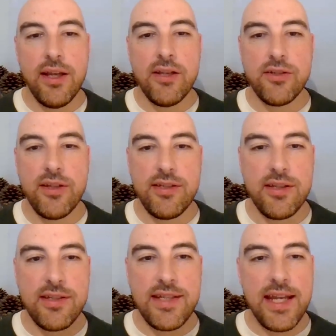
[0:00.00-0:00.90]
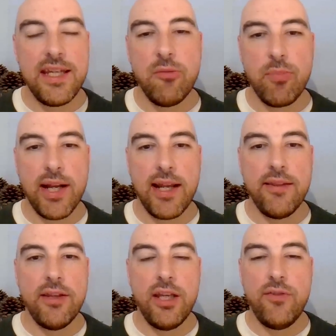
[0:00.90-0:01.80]
So this is a staking
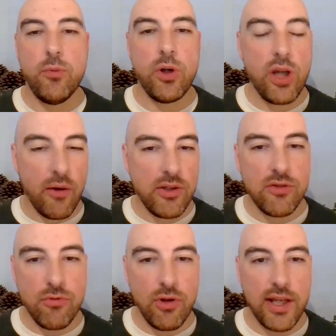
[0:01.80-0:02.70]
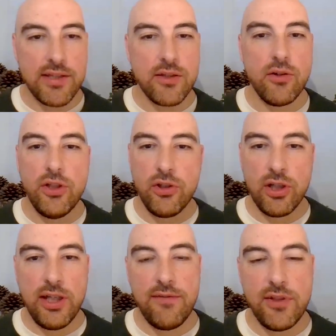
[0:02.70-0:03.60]
plan that if you were going to Royal Ascot, you
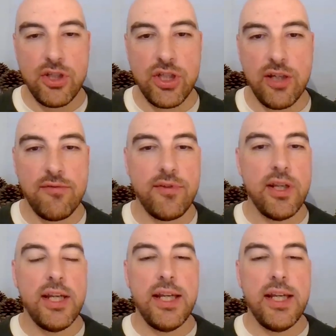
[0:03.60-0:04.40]
could lift and shift.